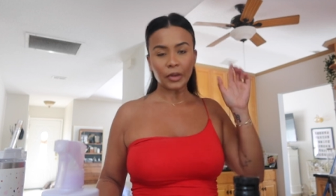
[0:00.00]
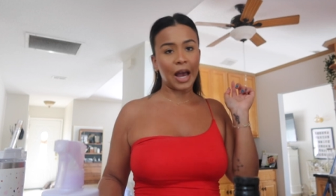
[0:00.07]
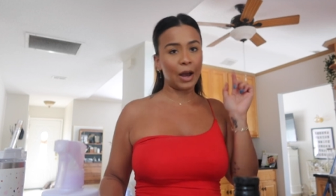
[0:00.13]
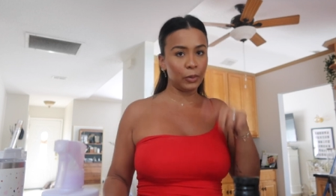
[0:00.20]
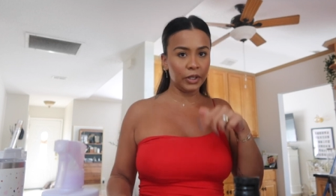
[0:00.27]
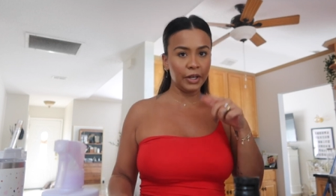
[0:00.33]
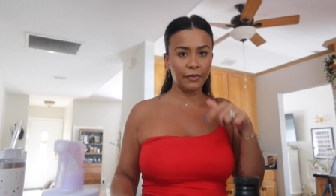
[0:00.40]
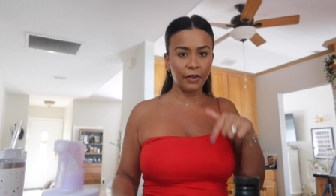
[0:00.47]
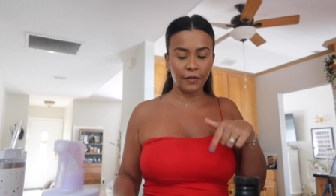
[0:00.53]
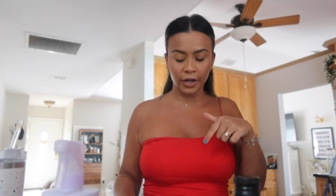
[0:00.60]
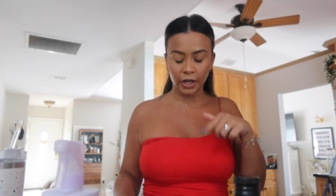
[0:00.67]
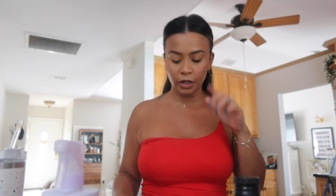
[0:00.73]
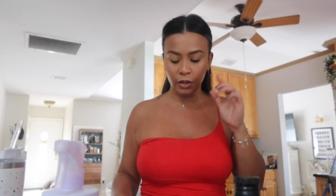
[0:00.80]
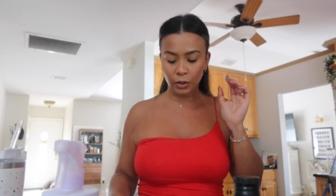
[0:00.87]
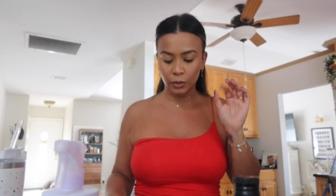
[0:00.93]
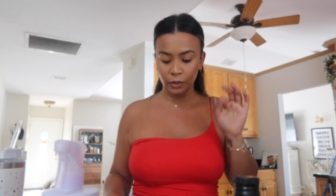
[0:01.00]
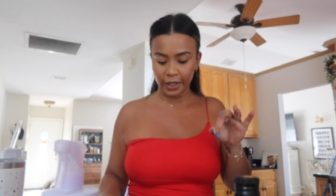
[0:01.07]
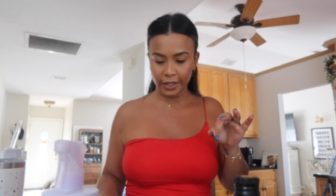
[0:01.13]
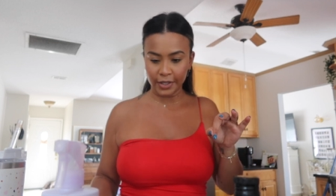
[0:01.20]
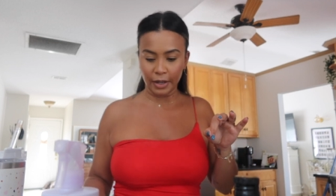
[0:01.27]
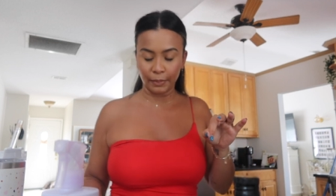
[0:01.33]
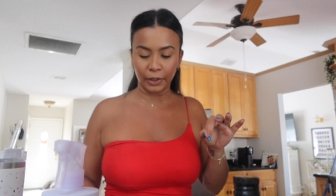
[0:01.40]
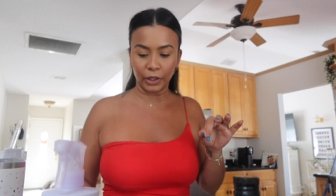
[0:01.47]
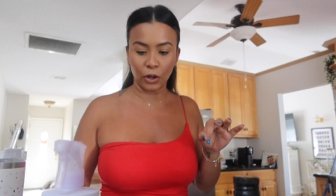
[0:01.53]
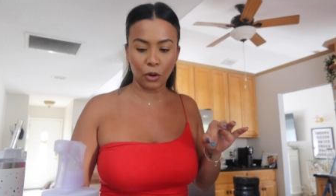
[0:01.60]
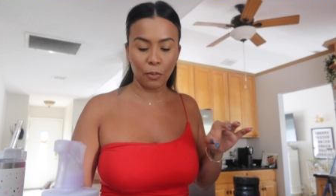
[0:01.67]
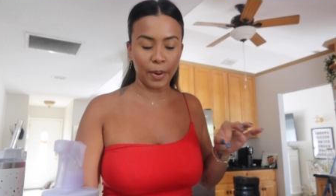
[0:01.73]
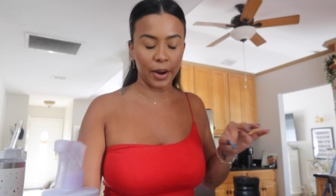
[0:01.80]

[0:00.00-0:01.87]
I will leave the video linked down below,